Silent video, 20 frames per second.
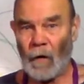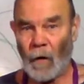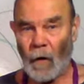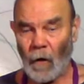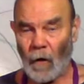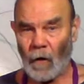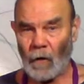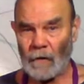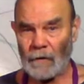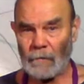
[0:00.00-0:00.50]

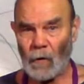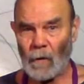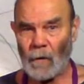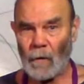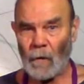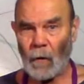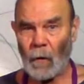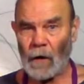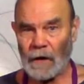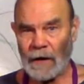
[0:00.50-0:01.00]
all
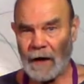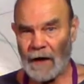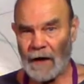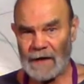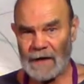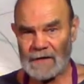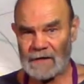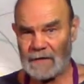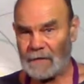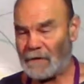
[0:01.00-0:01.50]

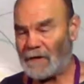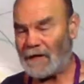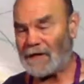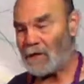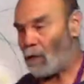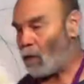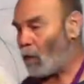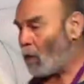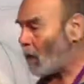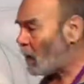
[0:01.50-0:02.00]
these
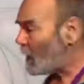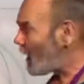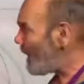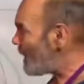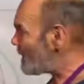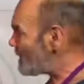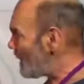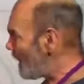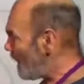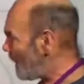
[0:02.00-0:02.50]
are organized